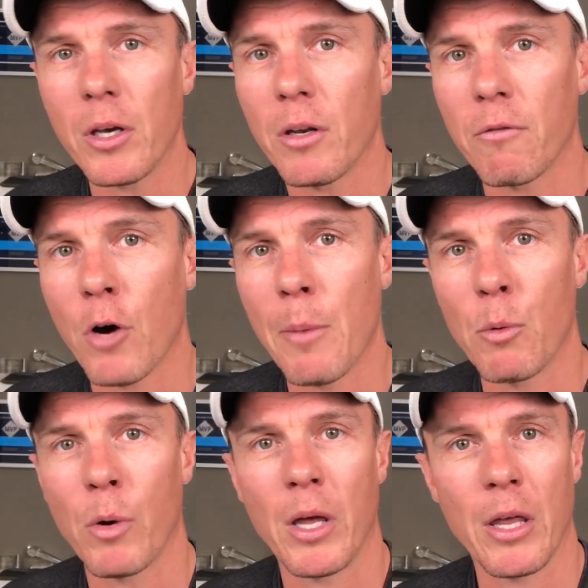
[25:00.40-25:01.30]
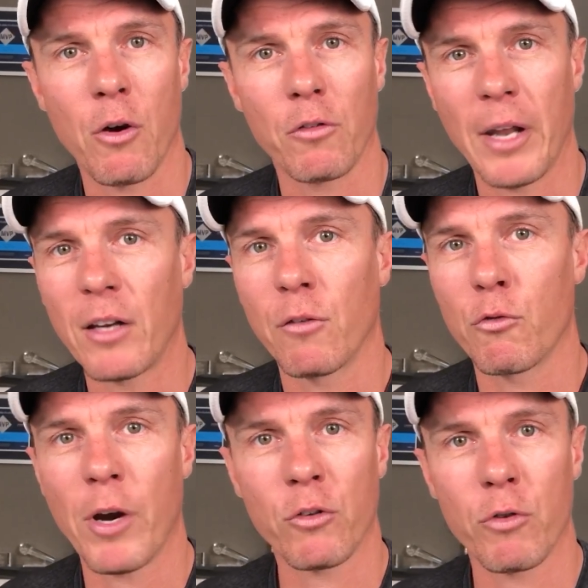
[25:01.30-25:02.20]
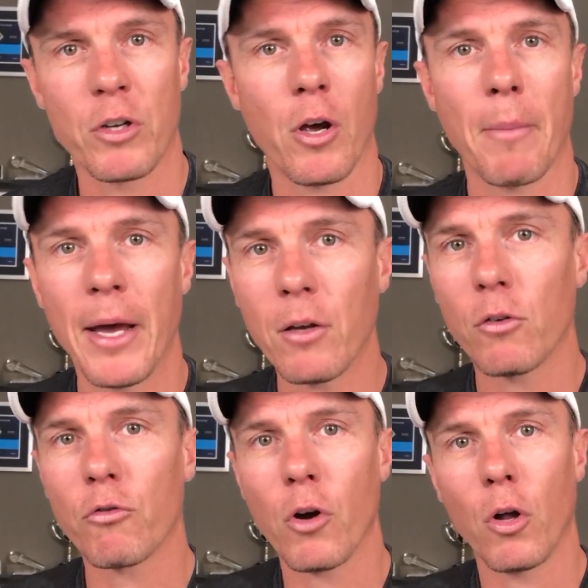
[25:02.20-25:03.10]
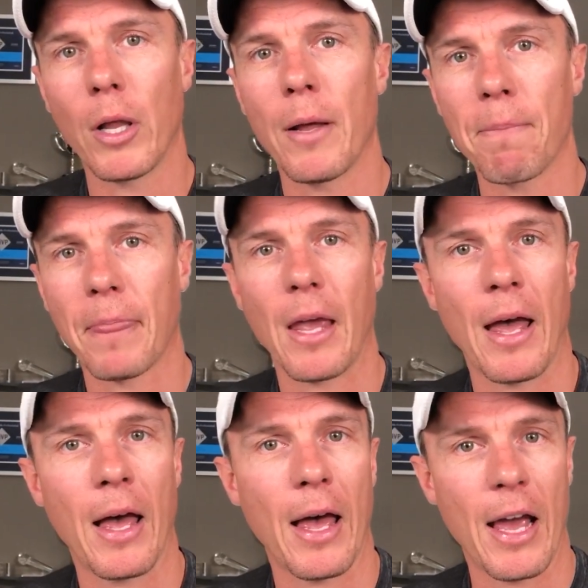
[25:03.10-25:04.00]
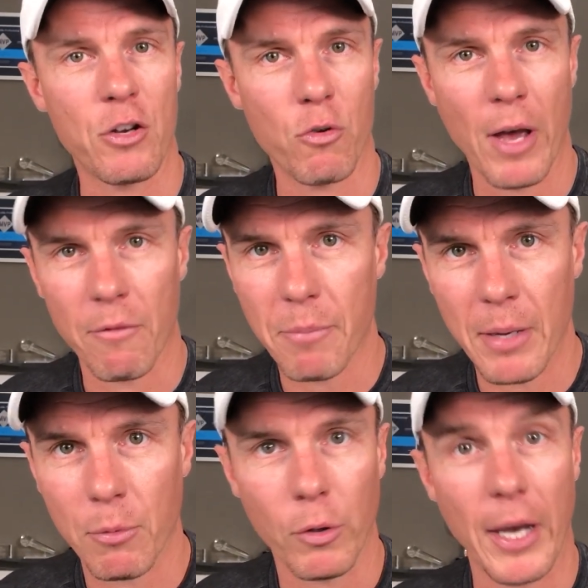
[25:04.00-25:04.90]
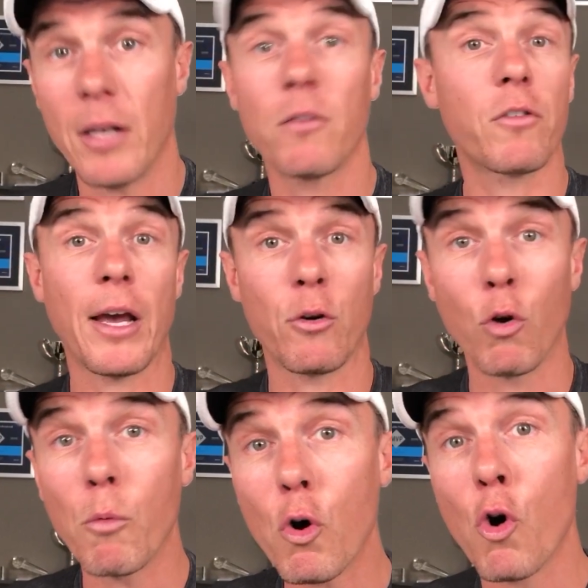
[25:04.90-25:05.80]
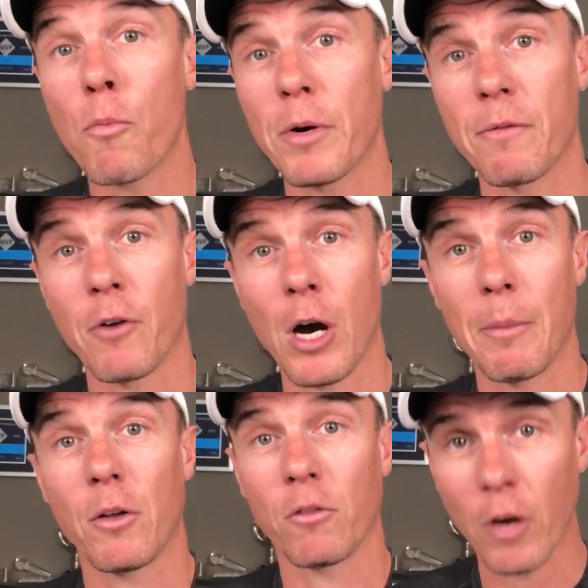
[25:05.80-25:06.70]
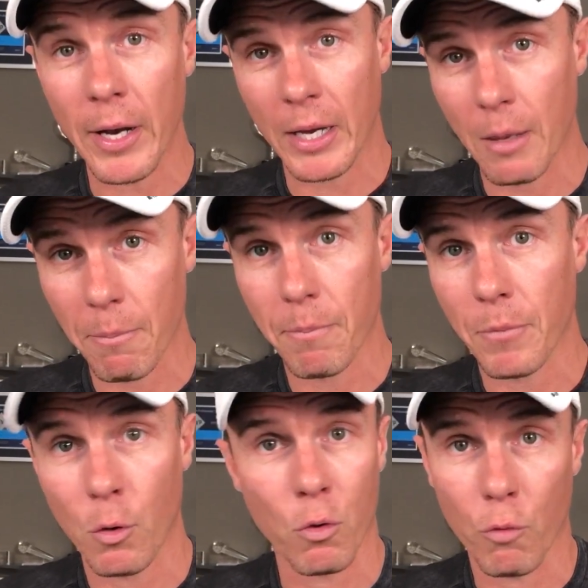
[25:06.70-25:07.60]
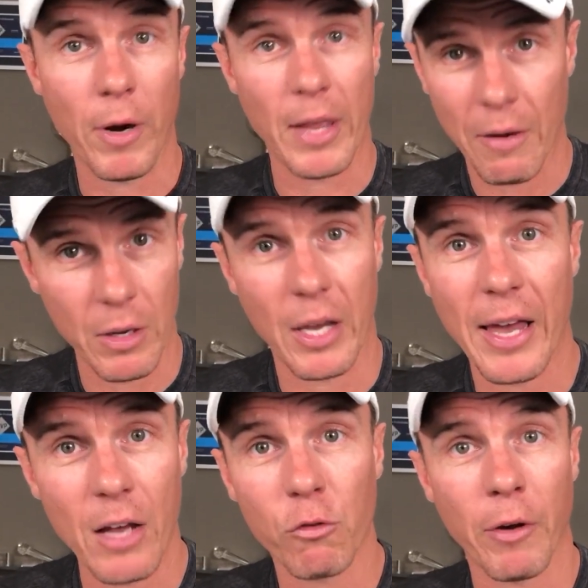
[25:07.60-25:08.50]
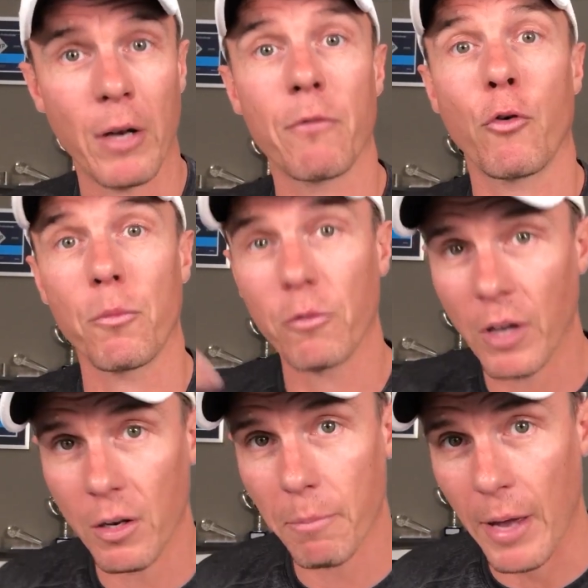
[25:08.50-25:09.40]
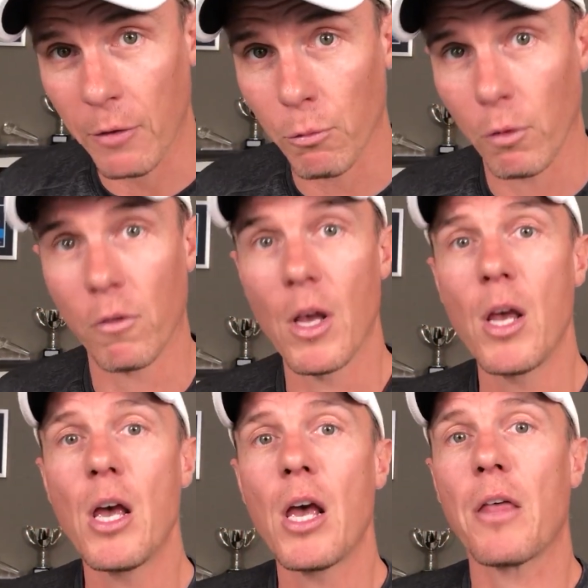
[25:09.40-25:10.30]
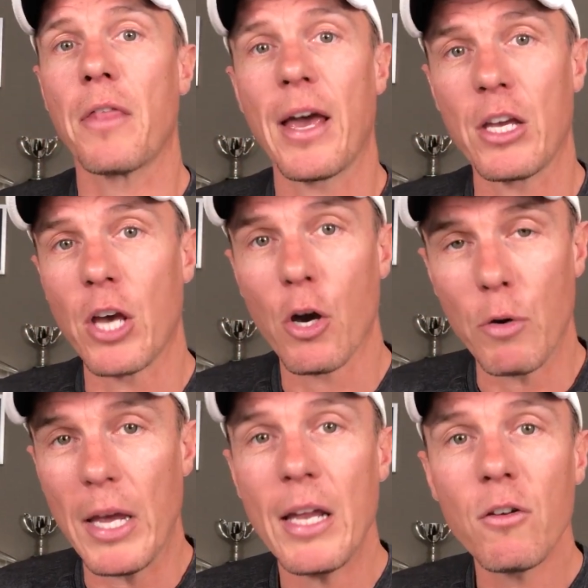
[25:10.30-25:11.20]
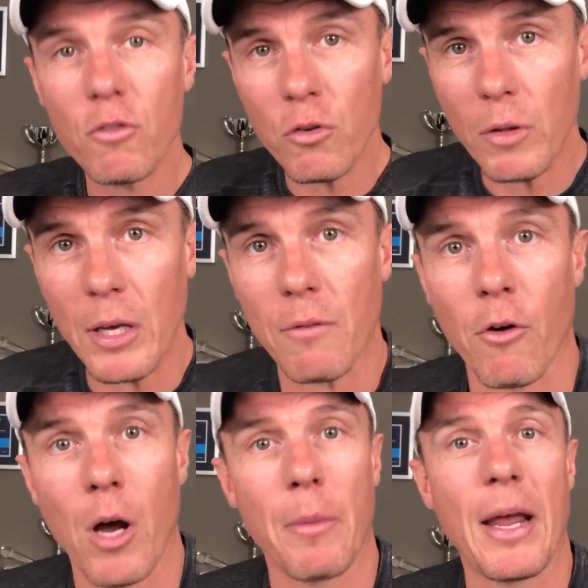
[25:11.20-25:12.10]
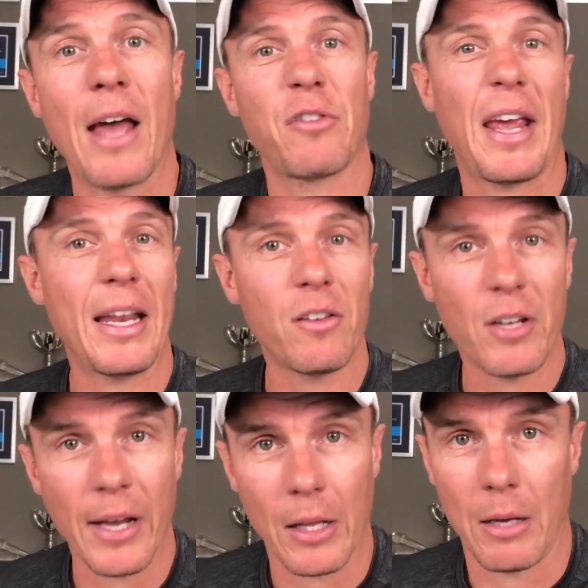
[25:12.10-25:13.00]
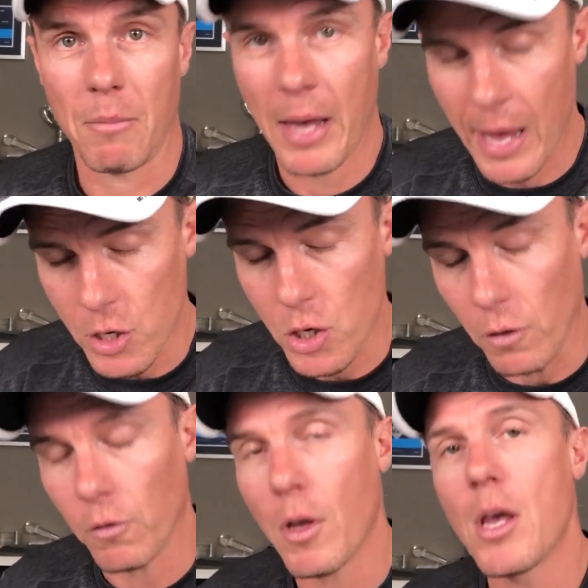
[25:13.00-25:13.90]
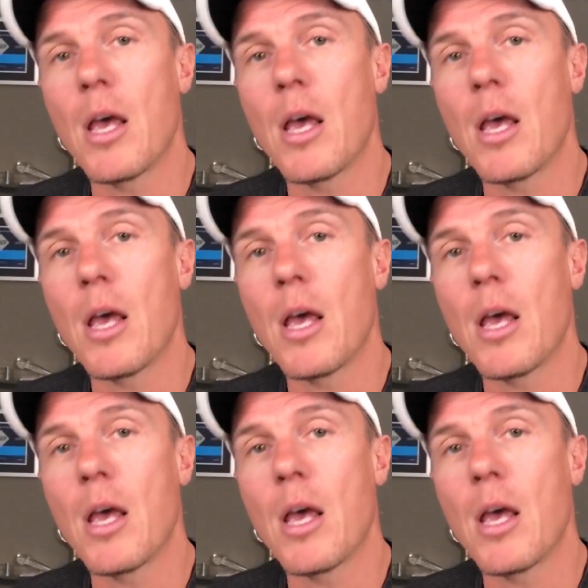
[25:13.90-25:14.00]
in an environment where there is an Active Directory domain controller and you have people in, say, a normal corporate environment signing up, or rather having accounts created for them, setting passwords, they go into the environment as NTLM hashes.